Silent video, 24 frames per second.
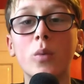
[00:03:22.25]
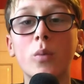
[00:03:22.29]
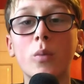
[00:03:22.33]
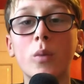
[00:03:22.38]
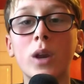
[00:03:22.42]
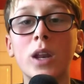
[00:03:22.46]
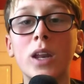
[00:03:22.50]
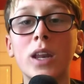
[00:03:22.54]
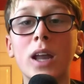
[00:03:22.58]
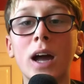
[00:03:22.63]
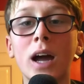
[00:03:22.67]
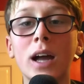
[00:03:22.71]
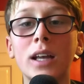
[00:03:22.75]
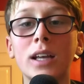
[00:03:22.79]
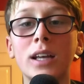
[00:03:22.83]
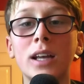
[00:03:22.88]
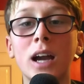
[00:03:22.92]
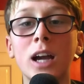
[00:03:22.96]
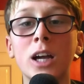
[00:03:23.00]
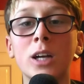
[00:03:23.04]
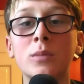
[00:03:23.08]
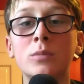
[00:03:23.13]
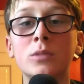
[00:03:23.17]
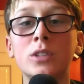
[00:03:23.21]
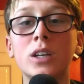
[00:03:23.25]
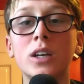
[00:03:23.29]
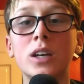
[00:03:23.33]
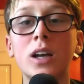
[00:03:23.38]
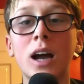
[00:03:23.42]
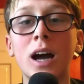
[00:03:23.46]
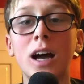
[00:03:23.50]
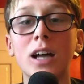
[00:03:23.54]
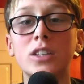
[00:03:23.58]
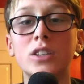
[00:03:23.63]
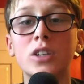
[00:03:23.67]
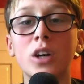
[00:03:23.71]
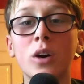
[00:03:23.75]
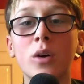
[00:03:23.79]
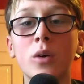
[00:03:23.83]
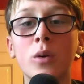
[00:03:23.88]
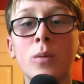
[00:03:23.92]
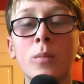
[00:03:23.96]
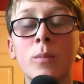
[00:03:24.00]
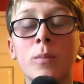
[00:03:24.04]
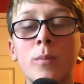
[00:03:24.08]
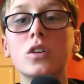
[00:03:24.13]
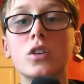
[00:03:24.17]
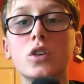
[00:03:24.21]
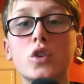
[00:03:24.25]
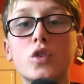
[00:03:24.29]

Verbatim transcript: winning eight games at home.